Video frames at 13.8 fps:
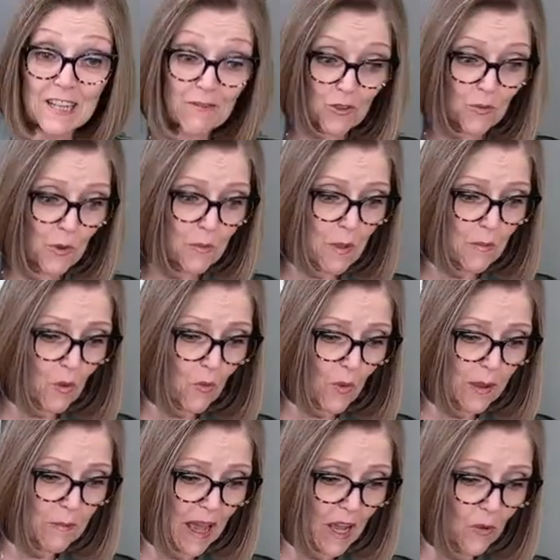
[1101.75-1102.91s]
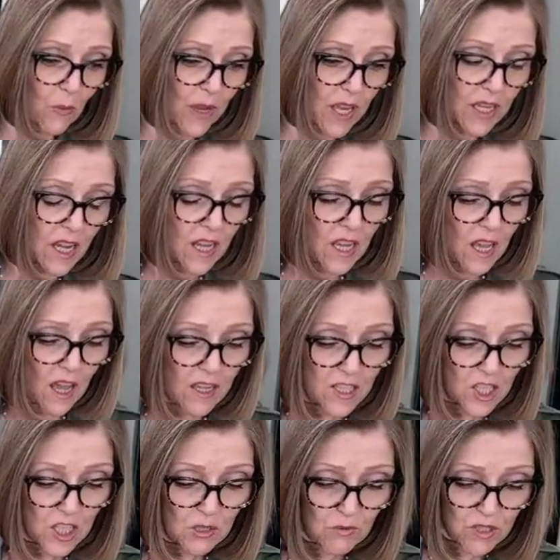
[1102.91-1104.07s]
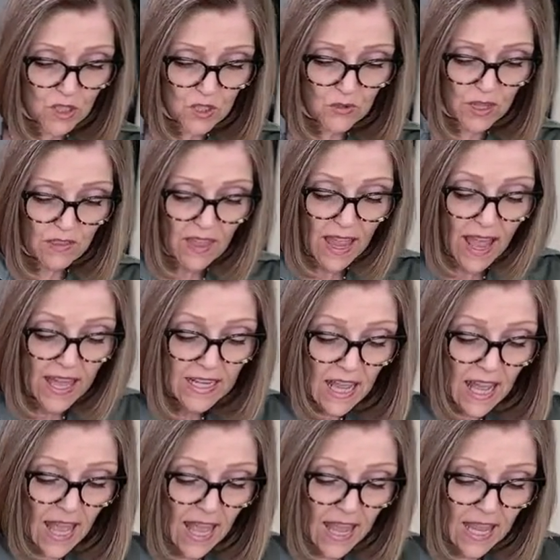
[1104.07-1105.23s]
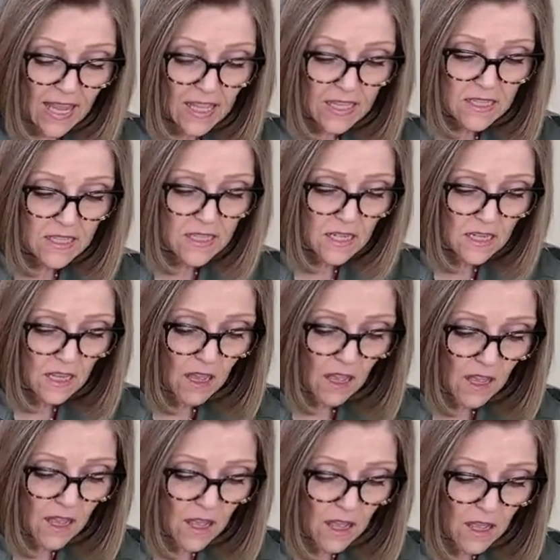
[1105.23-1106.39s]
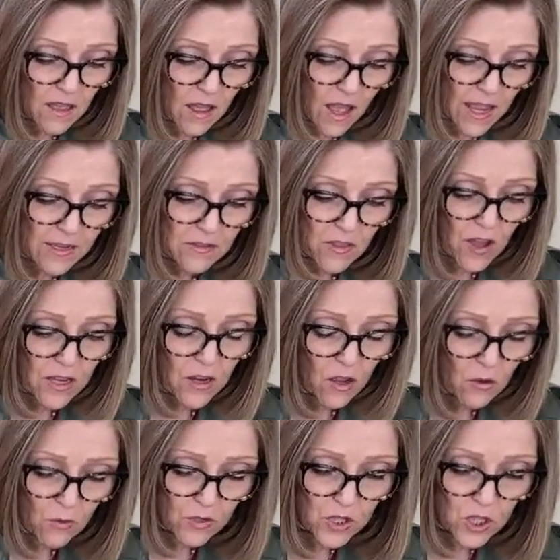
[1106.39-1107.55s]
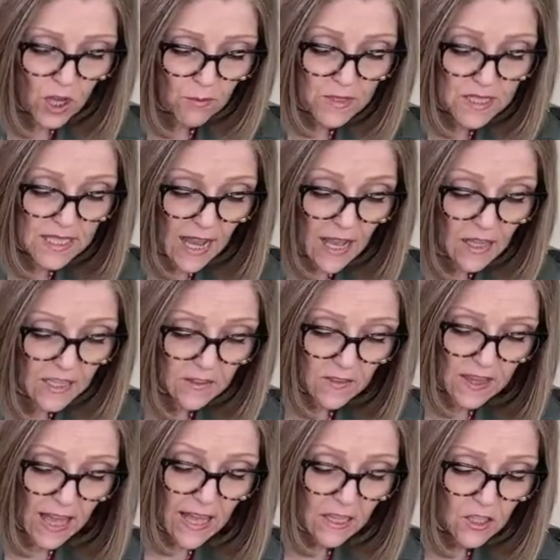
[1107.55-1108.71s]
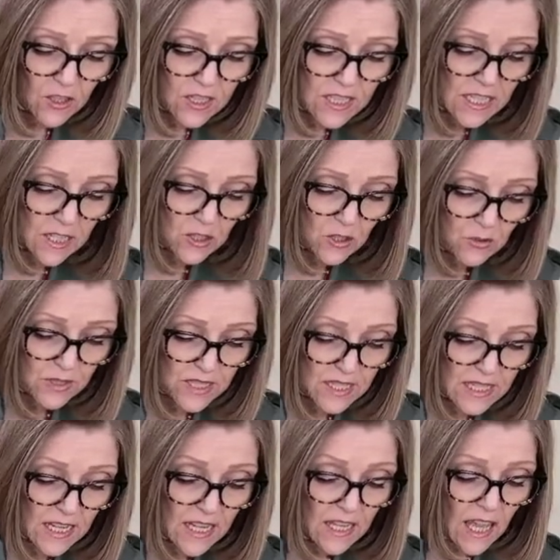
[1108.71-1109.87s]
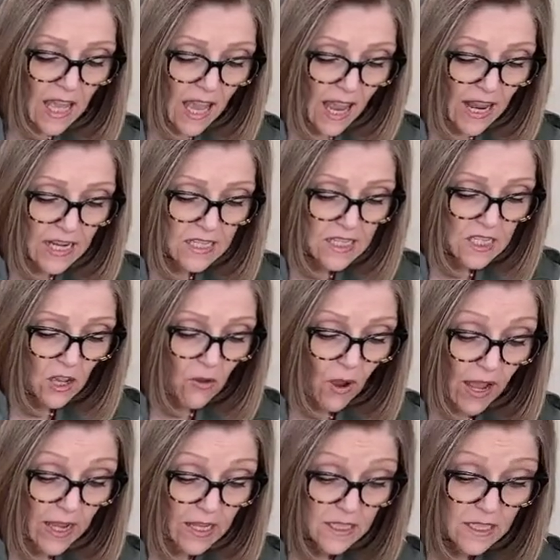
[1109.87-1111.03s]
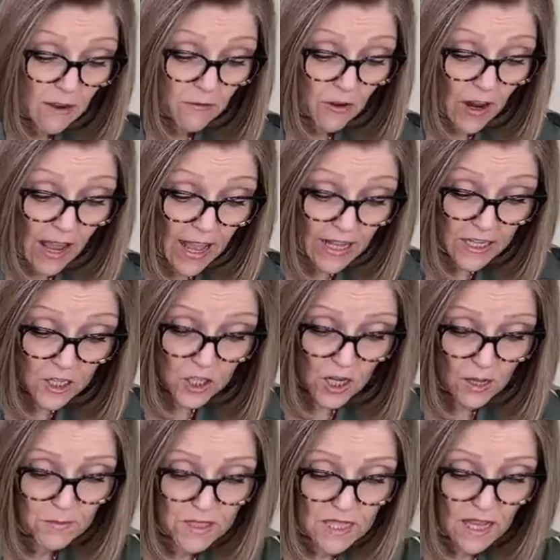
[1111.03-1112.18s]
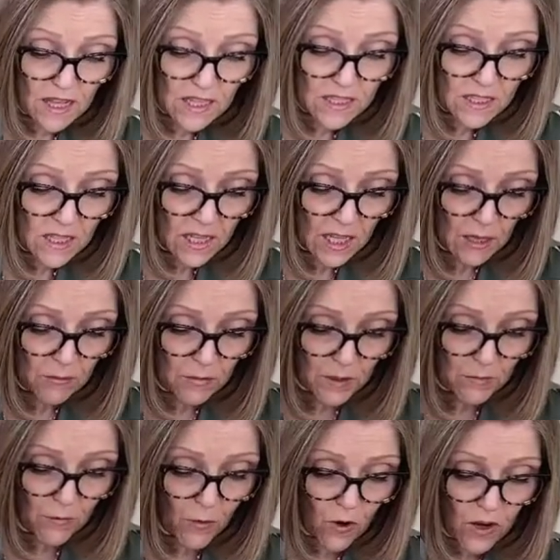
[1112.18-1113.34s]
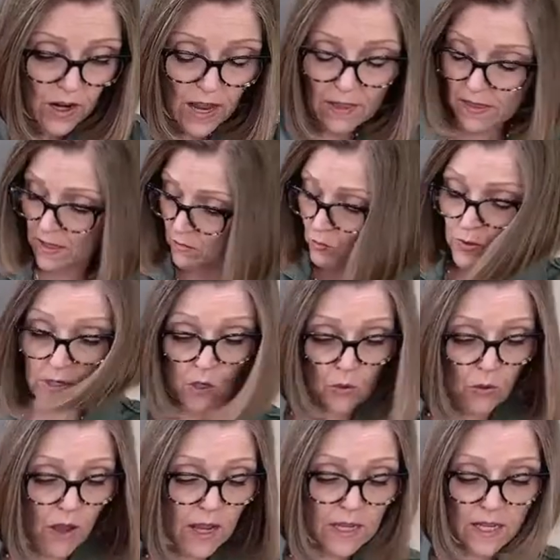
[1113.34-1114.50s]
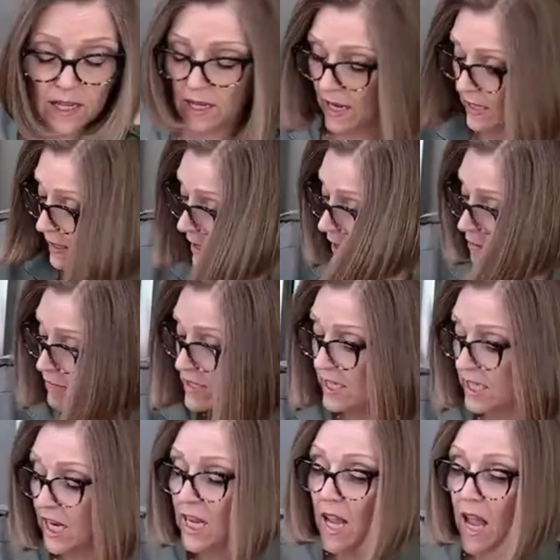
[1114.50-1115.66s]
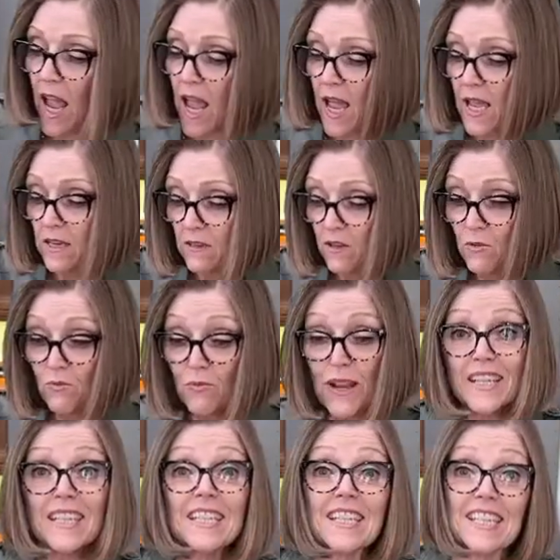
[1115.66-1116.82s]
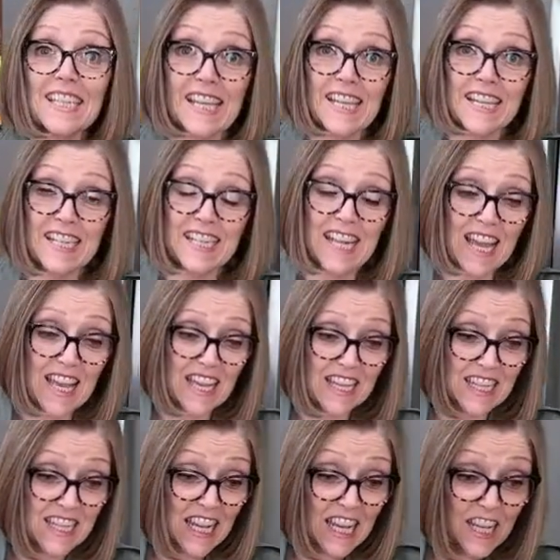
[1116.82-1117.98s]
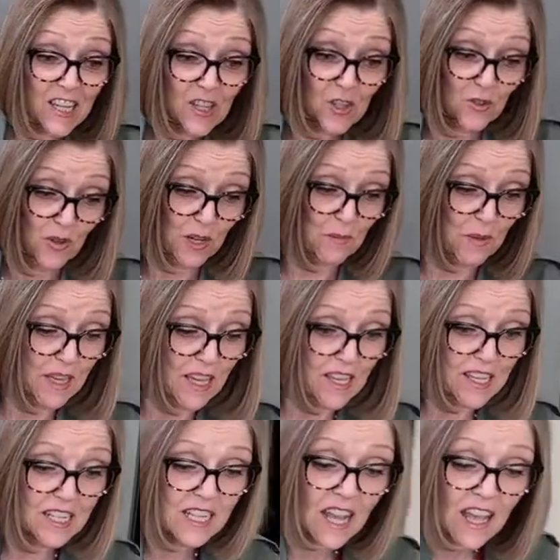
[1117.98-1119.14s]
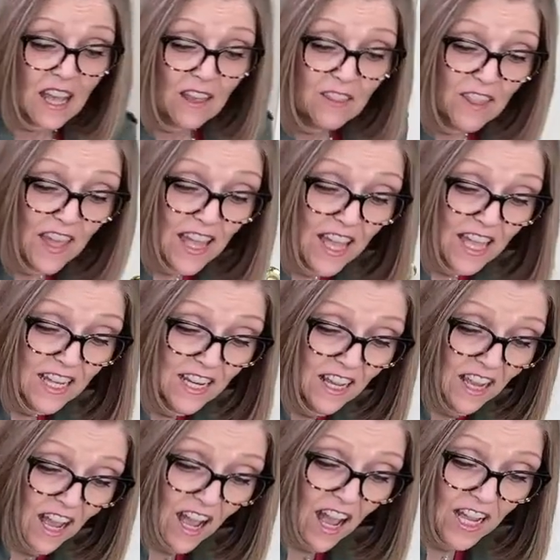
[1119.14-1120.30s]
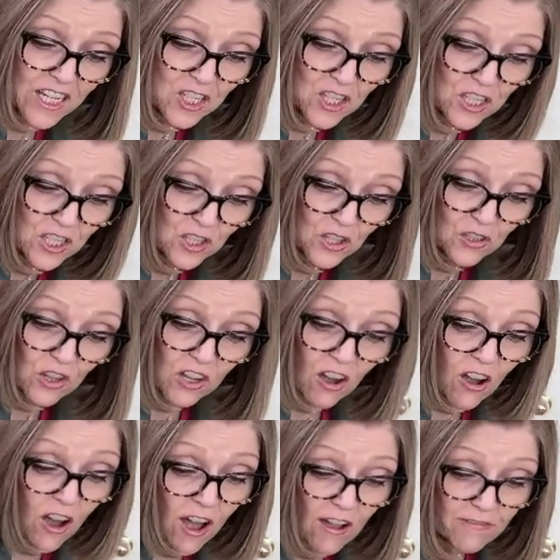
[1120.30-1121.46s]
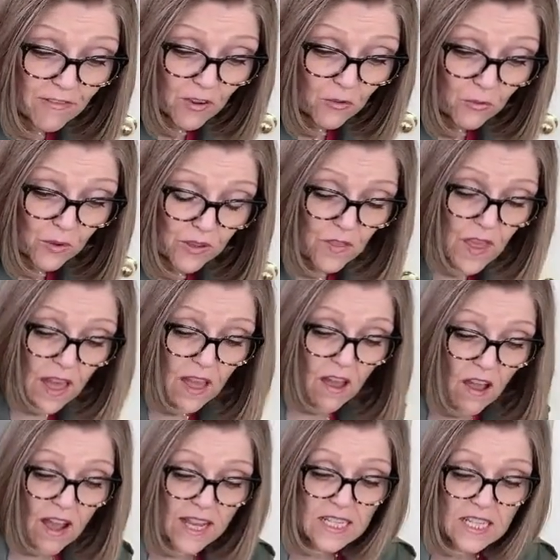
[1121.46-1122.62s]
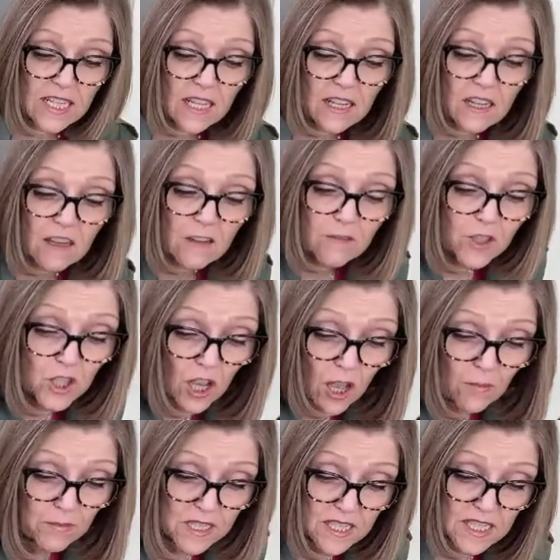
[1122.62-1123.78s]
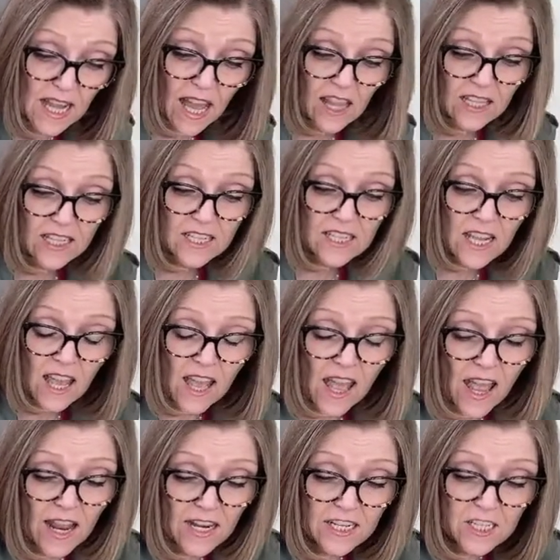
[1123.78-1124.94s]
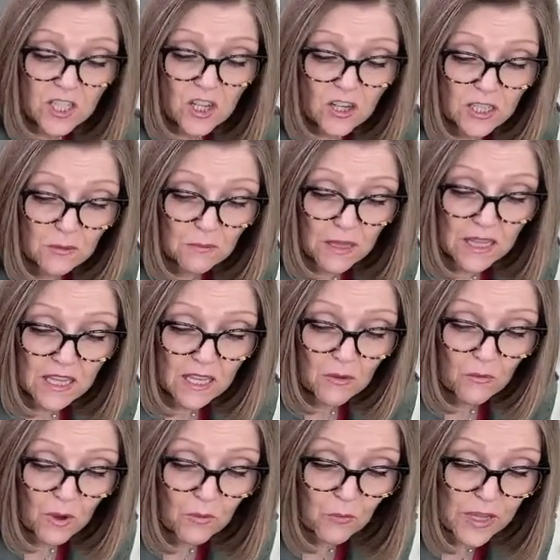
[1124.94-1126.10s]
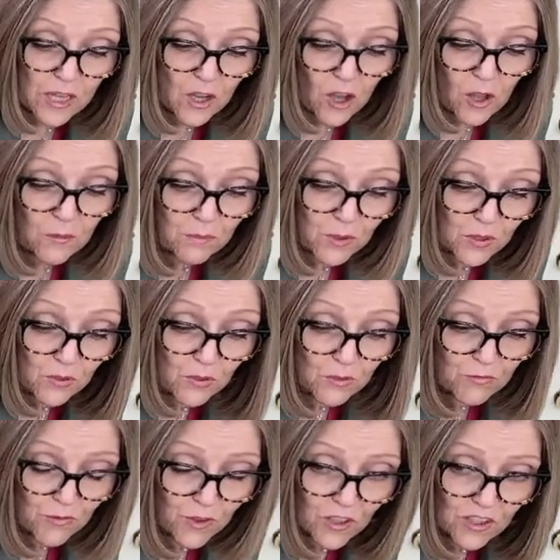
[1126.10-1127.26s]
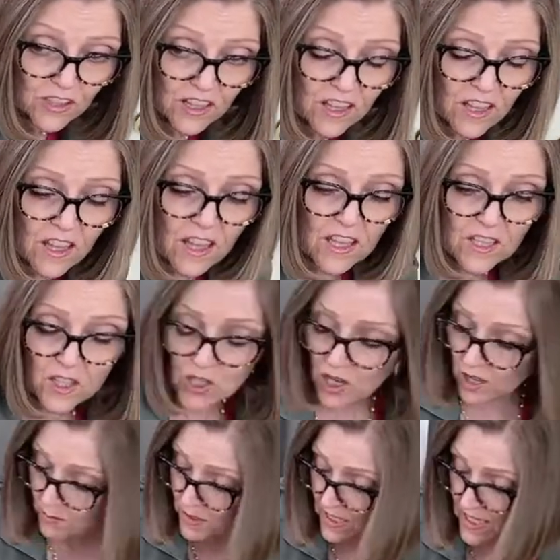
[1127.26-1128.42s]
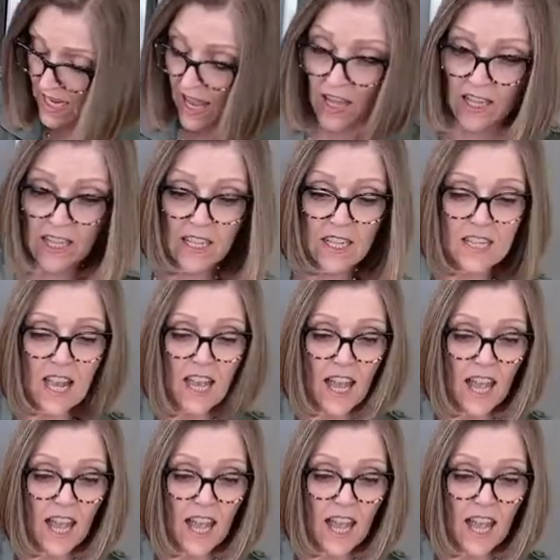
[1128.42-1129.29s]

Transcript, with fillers: If you remember way back when, she was doing that. And I thought, oh, a chopped salad, that looks interesting. And so I had never had a chopped salad before. And then we tried it and loved it. And the rest, as they say, is history, because then I just took off with that idea of chopped salads. And I started making what we call beautiful chopped salads.